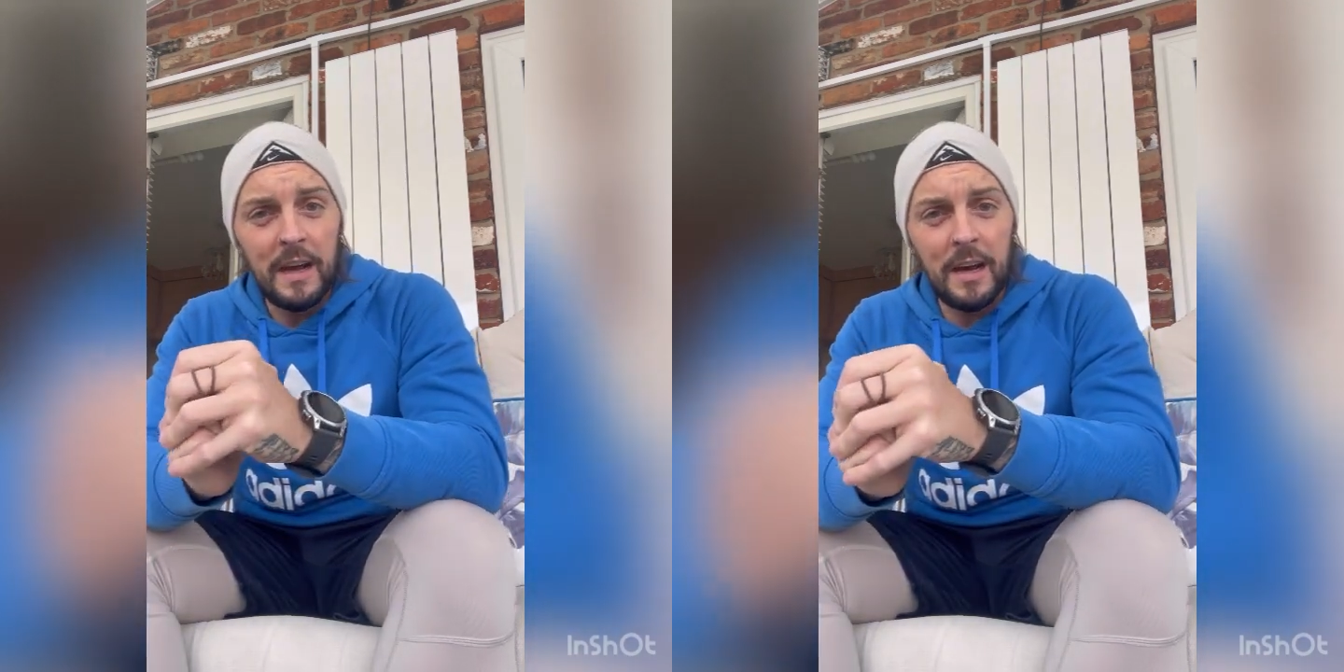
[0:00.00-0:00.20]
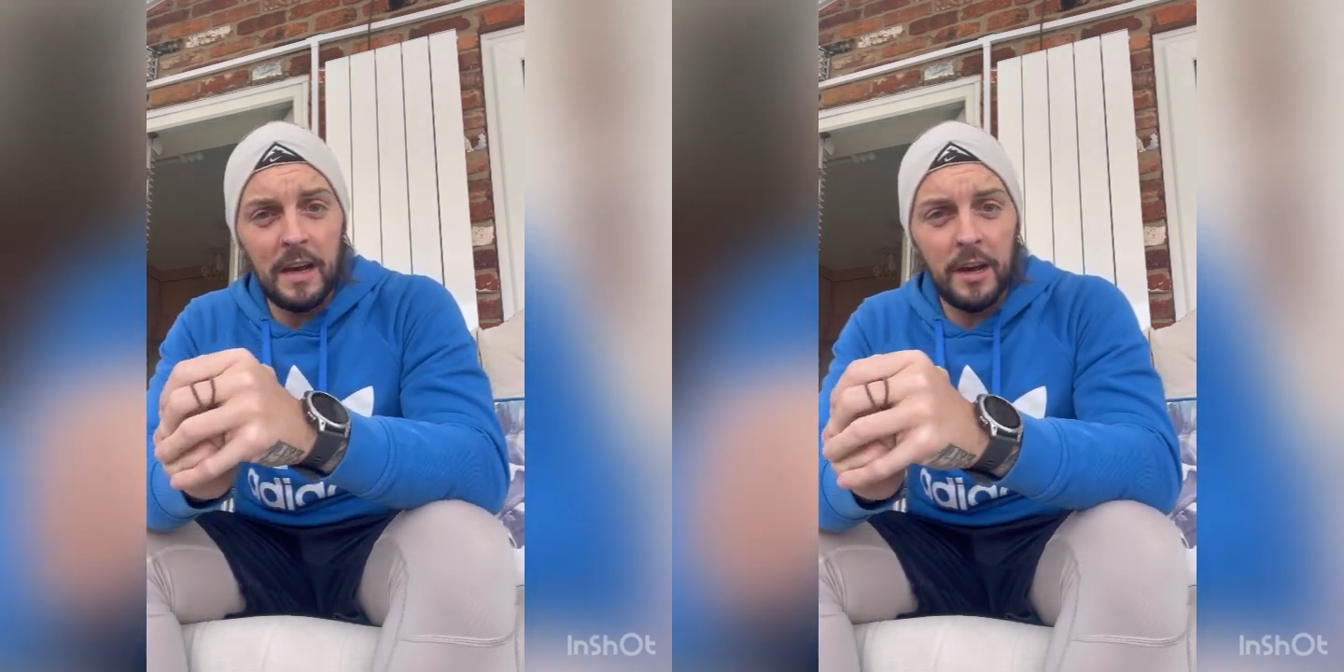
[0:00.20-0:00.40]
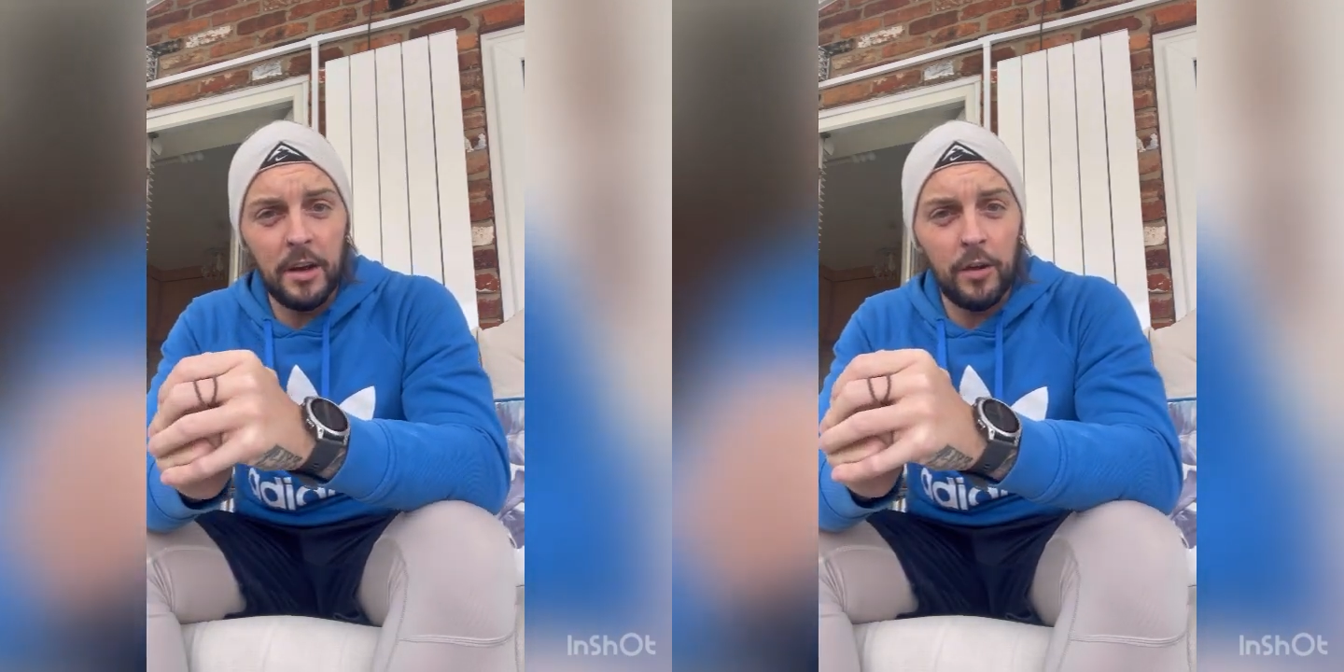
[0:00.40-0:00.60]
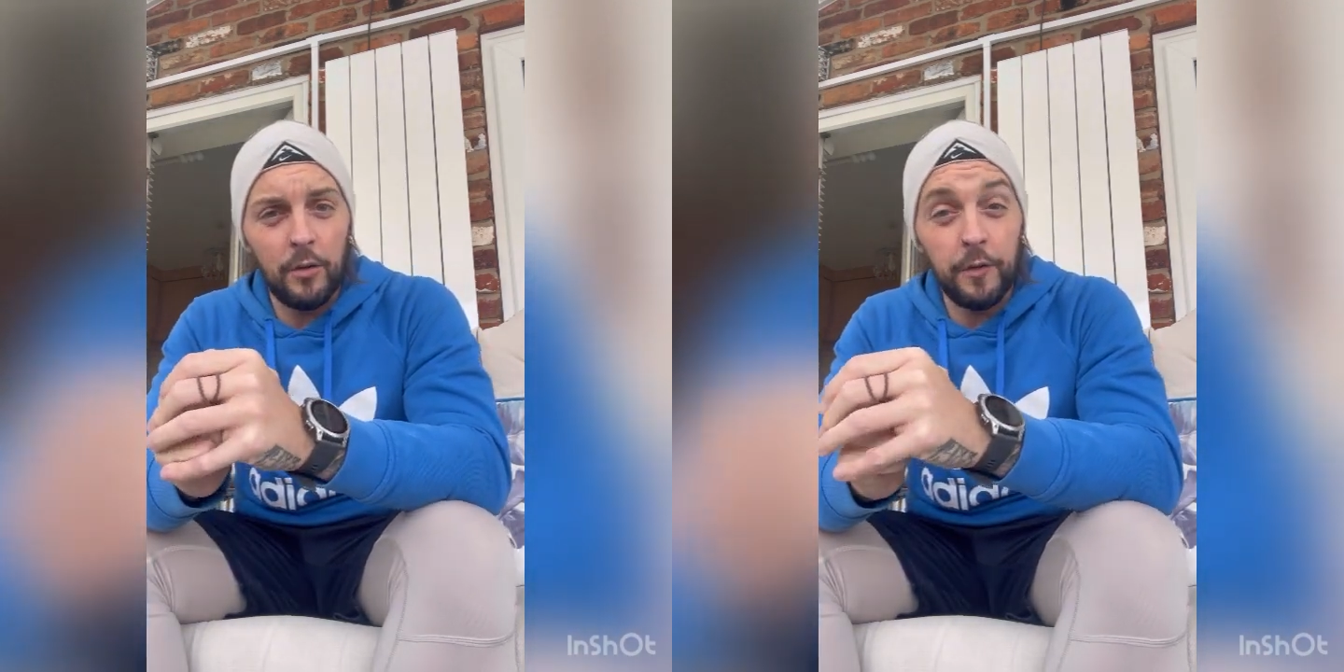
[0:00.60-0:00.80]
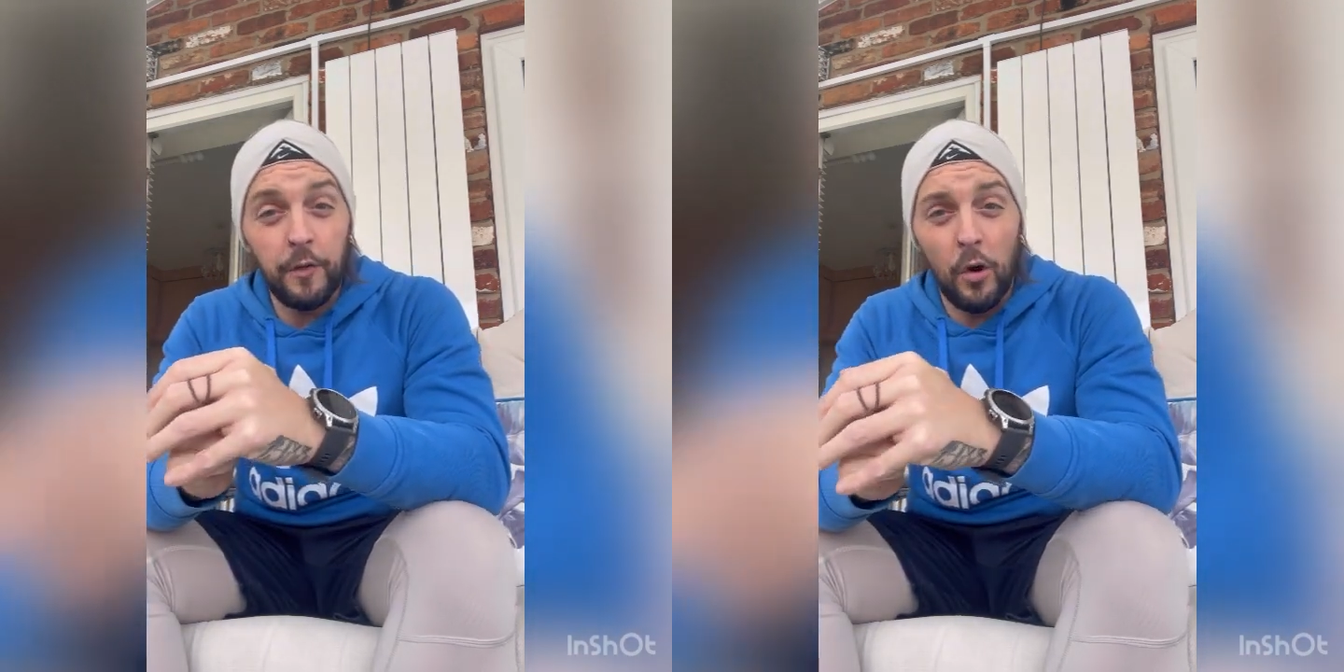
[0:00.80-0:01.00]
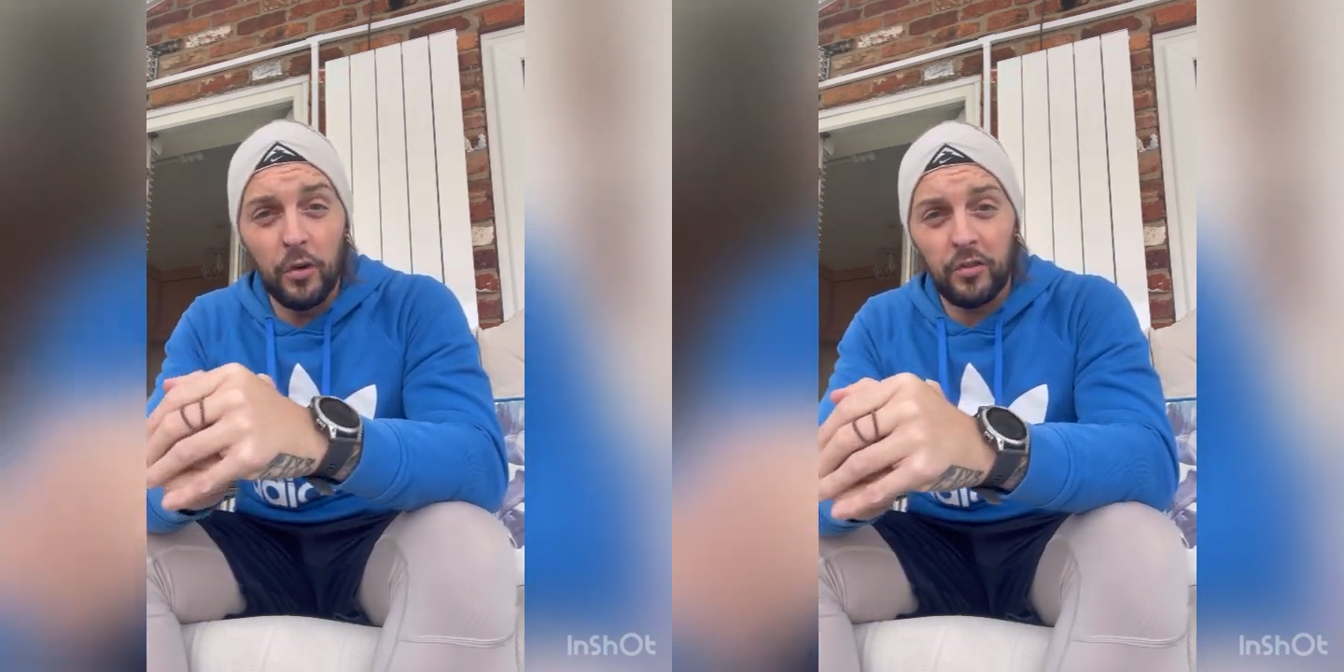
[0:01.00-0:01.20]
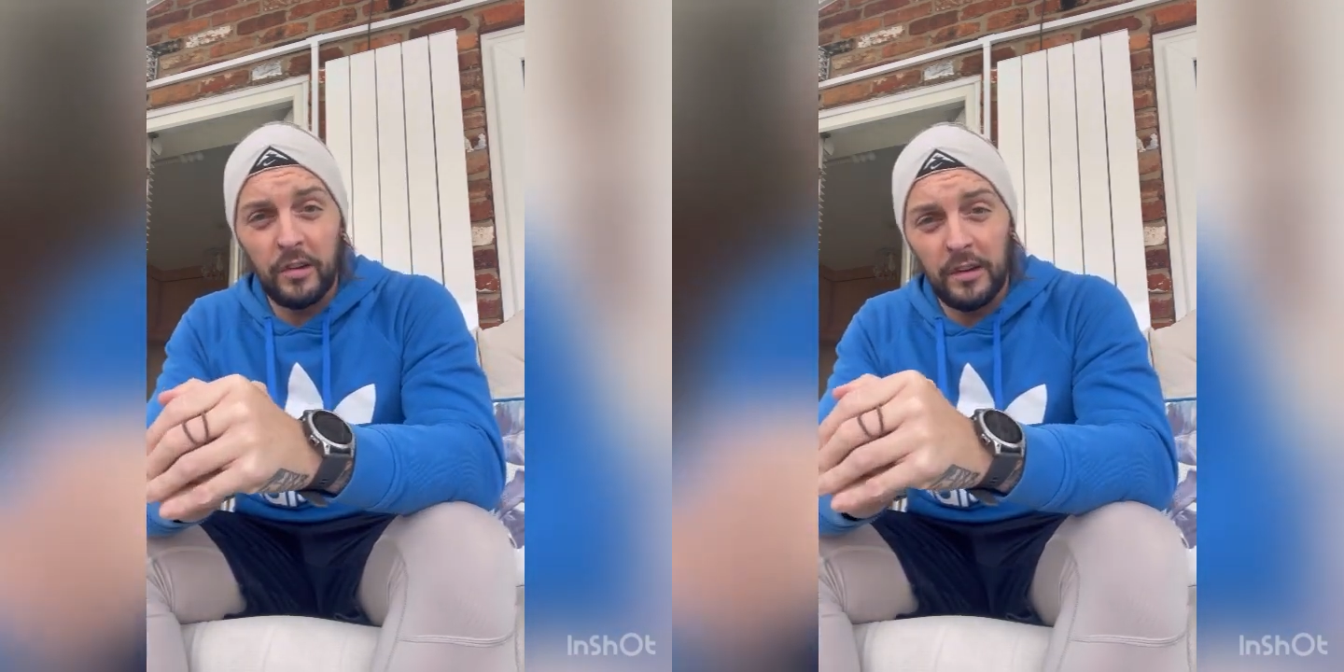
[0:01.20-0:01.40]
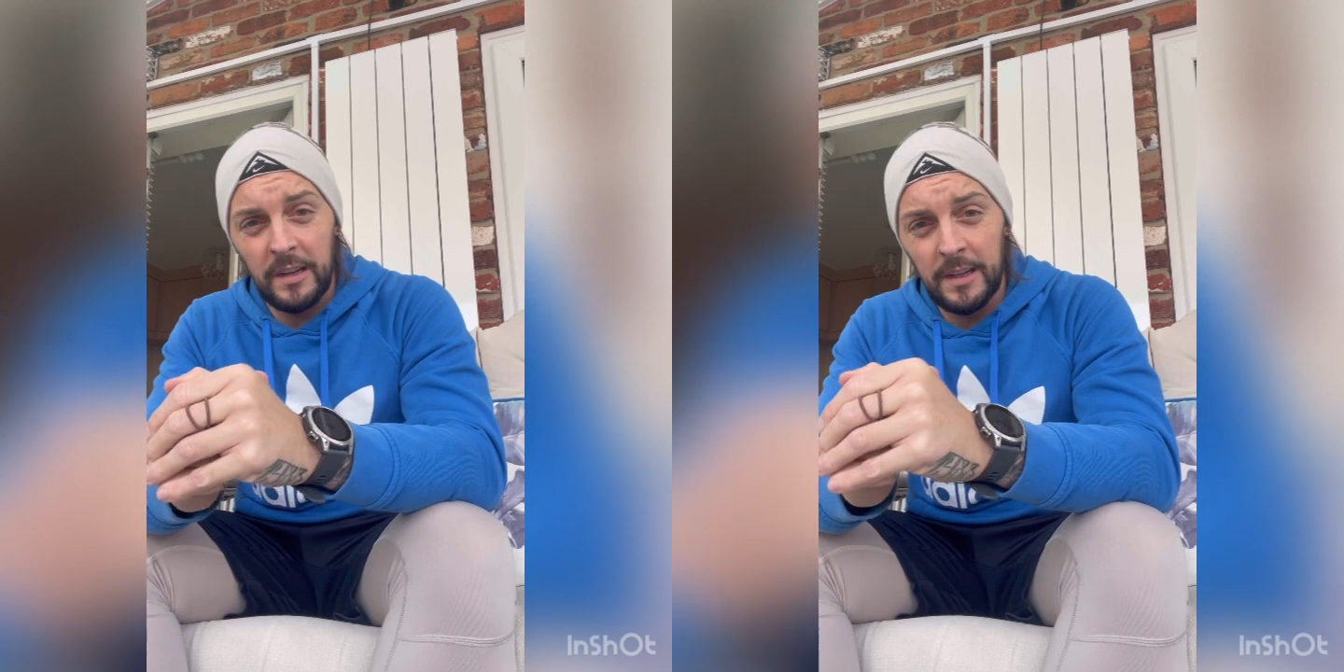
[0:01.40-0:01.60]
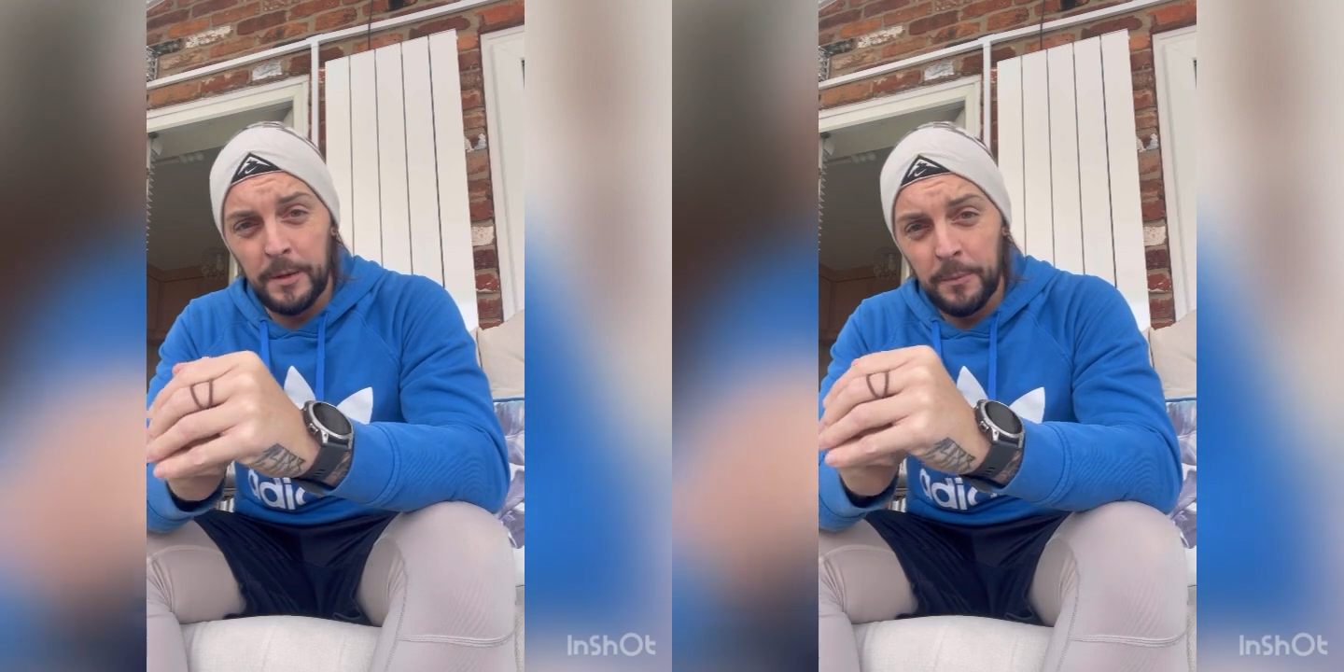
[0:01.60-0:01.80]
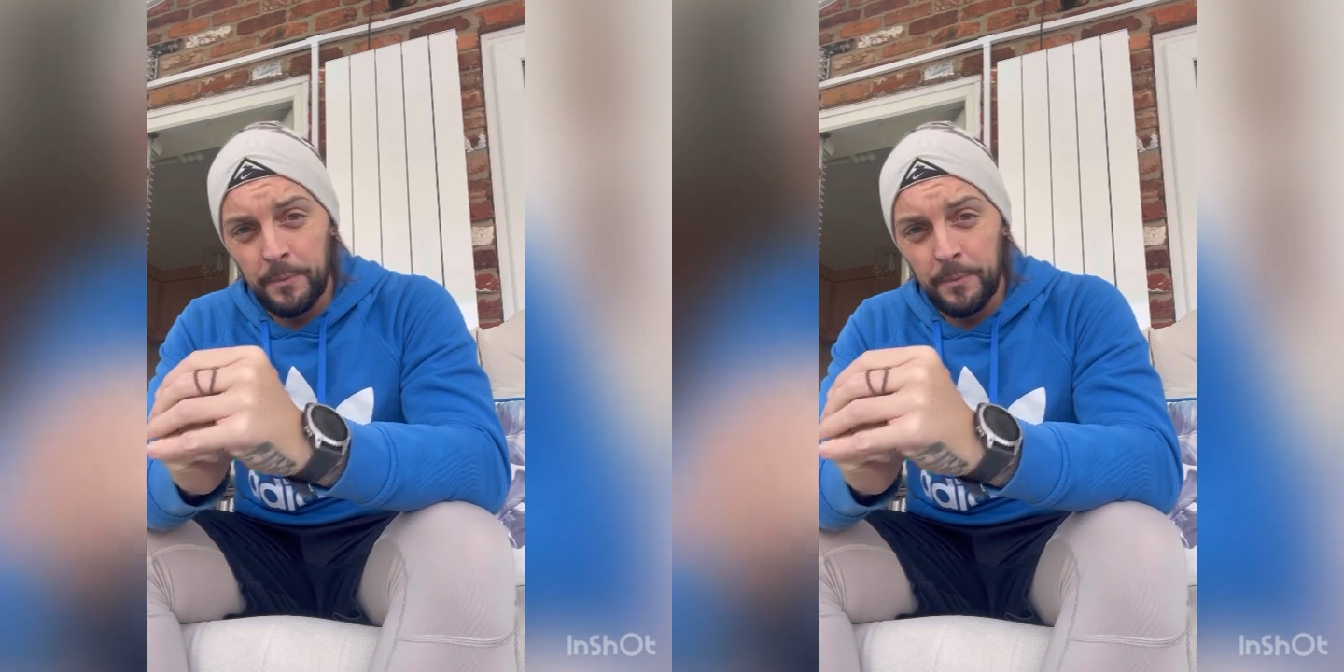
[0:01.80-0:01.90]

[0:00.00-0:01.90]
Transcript: And unfortunately,